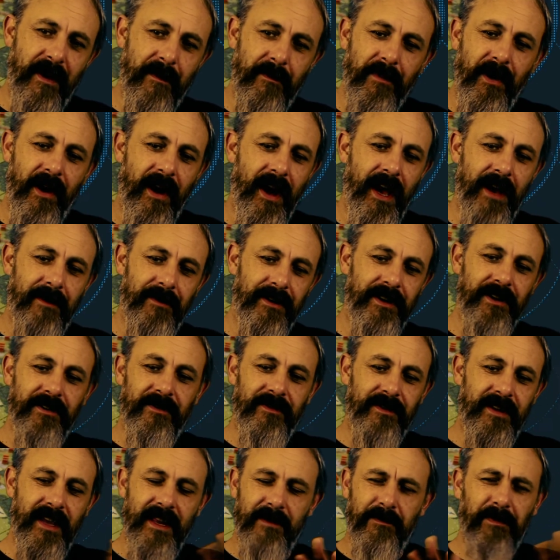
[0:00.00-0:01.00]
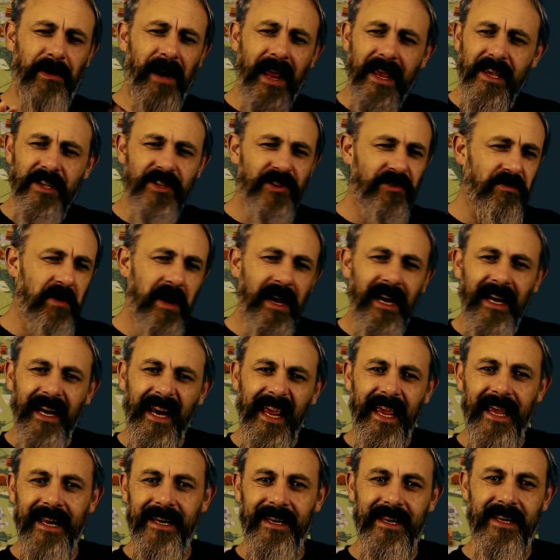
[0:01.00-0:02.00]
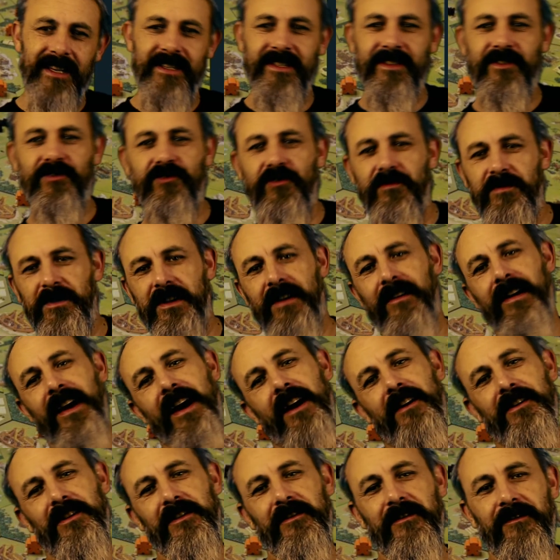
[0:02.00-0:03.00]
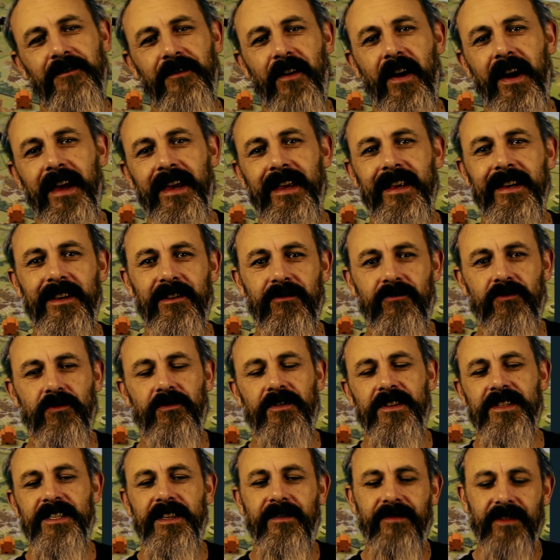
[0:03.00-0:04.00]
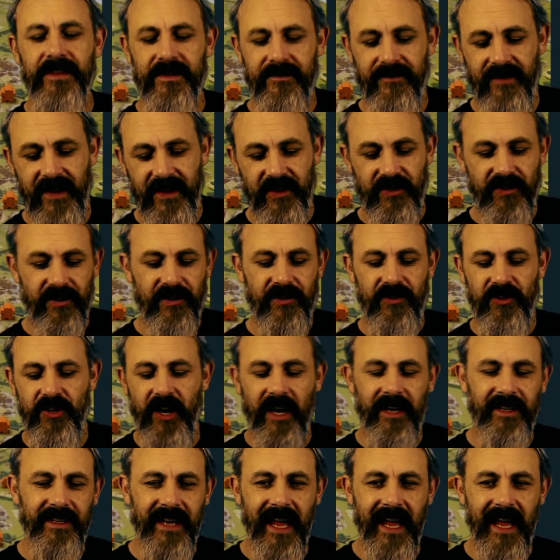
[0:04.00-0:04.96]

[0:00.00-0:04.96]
empire, and it plays quickly, and there's troops going out, and you fight, and you've got all these different things you can chuck